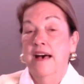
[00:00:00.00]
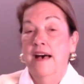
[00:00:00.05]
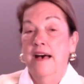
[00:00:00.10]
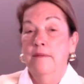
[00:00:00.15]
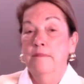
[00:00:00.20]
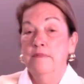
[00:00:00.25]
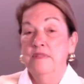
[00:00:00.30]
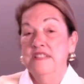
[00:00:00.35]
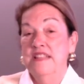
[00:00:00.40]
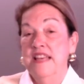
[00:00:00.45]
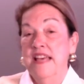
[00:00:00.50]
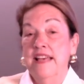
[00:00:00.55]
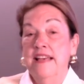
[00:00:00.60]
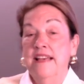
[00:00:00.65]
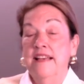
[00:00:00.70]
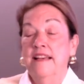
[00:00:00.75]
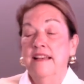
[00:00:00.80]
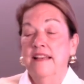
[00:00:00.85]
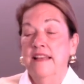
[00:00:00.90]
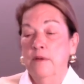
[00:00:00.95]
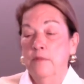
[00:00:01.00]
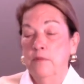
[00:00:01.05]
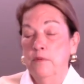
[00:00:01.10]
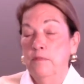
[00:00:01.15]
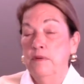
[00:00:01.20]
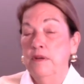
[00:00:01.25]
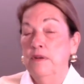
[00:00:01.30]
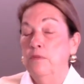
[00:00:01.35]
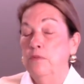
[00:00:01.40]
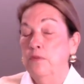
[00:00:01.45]
I'm saying it
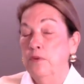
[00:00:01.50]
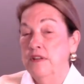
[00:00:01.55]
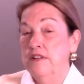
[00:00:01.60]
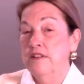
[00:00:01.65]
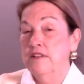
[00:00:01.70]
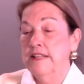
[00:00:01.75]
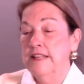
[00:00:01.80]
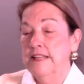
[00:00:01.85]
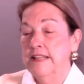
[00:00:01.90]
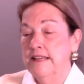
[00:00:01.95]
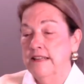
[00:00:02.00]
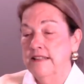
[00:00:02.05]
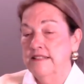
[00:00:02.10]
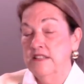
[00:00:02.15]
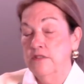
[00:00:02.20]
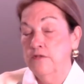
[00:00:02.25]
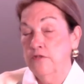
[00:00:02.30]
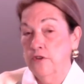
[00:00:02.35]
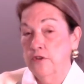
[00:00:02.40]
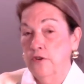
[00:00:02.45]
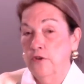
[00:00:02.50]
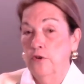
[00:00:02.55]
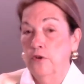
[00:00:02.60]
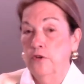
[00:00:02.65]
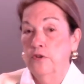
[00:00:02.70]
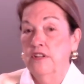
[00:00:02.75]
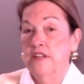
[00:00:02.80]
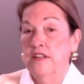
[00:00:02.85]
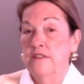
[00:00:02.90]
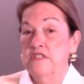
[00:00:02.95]
would be really
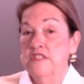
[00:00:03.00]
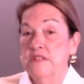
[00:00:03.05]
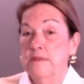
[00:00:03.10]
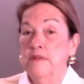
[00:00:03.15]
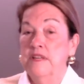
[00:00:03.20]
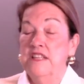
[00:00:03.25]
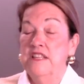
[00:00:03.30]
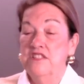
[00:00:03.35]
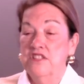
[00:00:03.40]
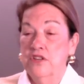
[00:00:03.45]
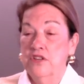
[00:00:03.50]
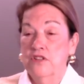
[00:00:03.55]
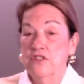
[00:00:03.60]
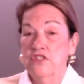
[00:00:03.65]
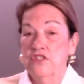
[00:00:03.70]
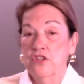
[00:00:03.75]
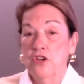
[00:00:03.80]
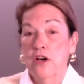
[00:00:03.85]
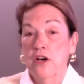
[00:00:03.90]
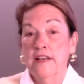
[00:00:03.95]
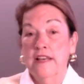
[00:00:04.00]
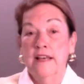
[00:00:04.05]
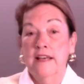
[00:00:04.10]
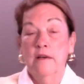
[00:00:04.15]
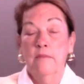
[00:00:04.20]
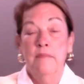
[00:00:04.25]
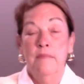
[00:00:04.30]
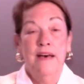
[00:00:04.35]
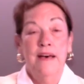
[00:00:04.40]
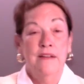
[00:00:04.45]
difficult if somebody starts
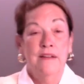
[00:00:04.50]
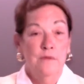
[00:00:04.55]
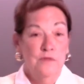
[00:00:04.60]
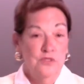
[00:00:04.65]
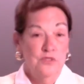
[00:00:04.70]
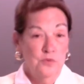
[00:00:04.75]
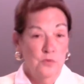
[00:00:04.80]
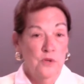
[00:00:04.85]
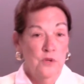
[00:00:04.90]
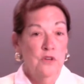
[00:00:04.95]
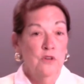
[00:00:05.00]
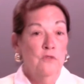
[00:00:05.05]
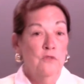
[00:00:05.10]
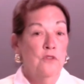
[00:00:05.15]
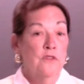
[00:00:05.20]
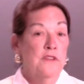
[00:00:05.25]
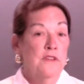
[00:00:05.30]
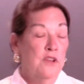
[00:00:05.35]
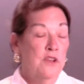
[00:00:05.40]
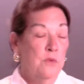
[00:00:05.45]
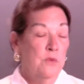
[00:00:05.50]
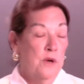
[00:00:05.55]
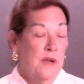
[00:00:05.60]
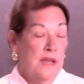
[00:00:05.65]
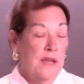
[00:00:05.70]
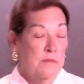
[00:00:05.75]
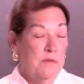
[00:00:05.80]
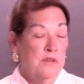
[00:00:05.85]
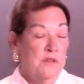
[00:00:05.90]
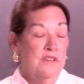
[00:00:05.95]
talking about it was wonderful that you were
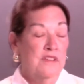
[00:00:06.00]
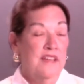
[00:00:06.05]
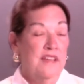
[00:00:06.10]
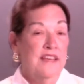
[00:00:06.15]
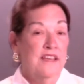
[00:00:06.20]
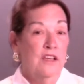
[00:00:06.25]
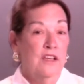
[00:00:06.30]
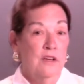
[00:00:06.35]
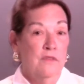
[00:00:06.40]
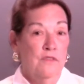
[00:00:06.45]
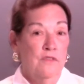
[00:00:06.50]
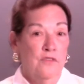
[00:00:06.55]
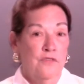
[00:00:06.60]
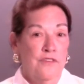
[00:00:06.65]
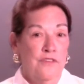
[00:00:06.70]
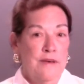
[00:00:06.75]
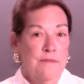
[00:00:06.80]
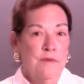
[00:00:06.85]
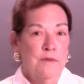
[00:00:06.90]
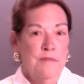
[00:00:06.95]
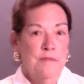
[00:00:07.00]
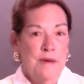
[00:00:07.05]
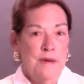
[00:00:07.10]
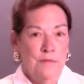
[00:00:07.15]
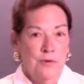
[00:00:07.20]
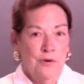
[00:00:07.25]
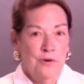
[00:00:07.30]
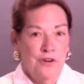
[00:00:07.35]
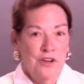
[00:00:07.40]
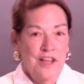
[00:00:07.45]
able to take care of your family
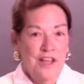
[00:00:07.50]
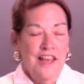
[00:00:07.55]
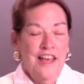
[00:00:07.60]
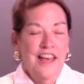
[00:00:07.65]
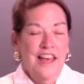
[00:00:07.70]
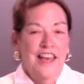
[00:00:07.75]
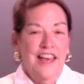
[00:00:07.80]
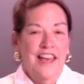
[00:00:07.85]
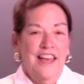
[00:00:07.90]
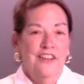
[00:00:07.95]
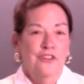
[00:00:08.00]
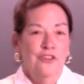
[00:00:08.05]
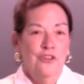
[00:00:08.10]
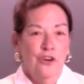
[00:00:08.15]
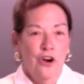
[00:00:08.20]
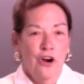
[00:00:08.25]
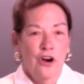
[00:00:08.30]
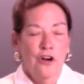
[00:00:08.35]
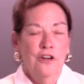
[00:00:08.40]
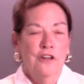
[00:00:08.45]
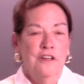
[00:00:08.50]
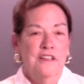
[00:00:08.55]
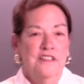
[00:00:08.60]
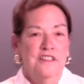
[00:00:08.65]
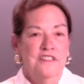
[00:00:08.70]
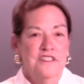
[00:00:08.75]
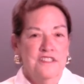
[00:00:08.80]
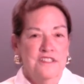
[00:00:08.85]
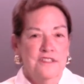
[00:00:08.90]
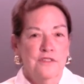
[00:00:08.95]
member, and your heart
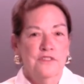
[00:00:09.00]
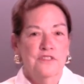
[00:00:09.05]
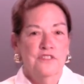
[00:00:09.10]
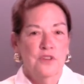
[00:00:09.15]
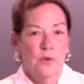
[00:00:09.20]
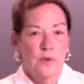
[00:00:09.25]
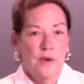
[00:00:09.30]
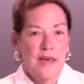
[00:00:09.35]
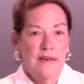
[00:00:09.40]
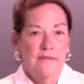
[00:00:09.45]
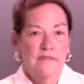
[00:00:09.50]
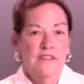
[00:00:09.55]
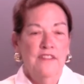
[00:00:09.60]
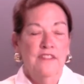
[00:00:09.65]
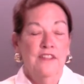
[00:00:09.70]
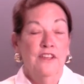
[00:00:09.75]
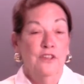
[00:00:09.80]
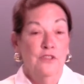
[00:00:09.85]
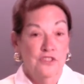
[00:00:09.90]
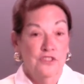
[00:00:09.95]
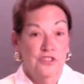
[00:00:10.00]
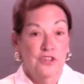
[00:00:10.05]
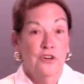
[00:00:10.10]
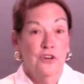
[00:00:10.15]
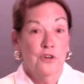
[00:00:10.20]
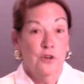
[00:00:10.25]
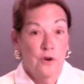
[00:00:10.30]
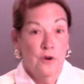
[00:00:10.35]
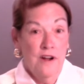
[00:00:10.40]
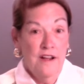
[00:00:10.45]
is still so heavy that you
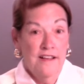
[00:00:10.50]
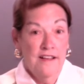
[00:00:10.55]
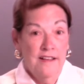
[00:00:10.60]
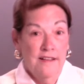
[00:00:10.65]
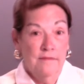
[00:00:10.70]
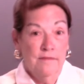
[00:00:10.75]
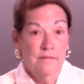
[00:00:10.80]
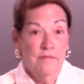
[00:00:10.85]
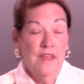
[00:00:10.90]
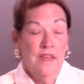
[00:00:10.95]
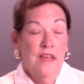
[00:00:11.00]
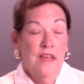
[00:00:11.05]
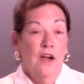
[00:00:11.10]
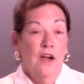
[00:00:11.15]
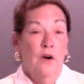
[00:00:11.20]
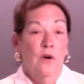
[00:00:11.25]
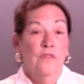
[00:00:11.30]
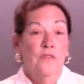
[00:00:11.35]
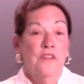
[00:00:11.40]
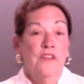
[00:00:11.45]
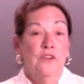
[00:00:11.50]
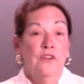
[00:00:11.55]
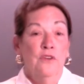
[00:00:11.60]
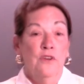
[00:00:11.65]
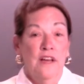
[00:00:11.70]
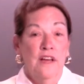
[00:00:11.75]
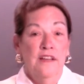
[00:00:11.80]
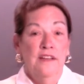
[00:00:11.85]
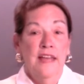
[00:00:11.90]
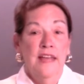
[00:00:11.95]
start crying, or that
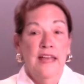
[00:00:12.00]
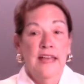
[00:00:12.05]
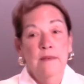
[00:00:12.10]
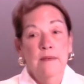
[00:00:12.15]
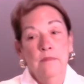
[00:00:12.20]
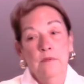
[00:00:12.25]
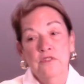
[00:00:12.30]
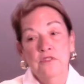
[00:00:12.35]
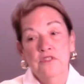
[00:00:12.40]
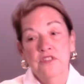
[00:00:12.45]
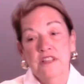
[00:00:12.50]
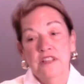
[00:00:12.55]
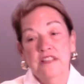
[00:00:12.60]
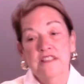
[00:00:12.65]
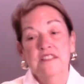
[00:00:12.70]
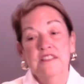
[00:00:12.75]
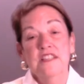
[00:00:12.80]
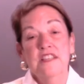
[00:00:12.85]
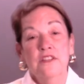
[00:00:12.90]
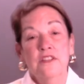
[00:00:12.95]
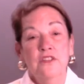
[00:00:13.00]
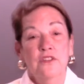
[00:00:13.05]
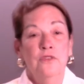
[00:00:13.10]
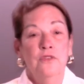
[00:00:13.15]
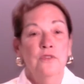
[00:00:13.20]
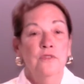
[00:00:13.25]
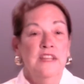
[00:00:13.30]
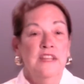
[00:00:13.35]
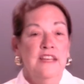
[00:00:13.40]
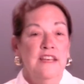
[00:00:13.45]
you're unable to
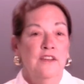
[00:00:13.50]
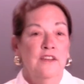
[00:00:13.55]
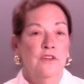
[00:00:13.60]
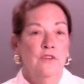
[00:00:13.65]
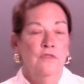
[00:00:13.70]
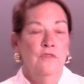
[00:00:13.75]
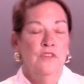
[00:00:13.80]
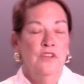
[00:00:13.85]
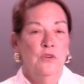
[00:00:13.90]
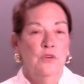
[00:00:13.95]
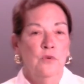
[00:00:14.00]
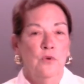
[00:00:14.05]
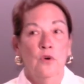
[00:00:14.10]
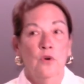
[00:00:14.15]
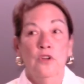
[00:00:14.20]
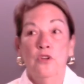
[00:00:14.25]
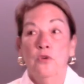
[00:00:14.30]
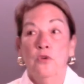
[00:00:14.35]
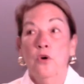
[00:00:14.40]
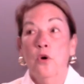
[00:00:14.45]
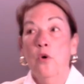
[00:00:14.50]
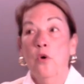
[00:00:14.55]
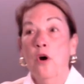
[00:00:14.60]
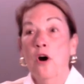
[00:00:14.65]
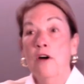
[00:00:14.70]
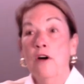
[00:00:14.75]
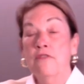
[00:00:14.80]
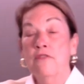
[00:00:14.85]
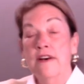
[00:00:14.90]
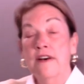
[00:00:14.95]
continue the interview, or you go
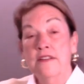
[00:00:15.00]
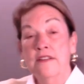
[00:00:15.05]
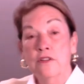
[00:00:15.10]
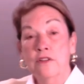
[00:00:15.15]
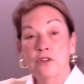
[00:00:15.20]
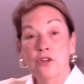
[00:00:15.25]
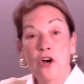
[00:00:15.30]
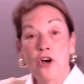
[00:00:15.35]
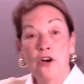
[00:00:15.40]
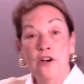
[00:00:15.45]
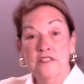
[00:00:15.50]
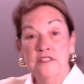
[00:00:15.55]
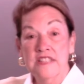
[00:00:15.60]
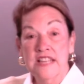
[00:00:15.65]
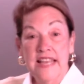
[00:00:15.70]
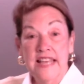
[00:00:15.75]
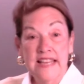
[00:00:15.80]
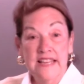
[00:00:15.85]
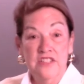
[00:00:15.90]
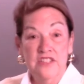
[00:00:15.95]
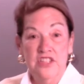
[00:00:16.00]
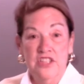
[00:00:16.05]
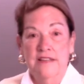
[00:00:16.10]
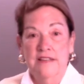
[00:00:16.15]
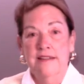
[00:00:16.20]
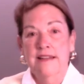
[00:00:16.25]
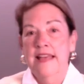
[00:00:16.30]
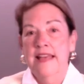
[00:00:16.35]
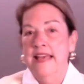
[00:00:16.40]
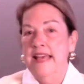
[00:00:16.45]
off on a long
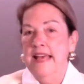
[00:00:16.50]
tangent.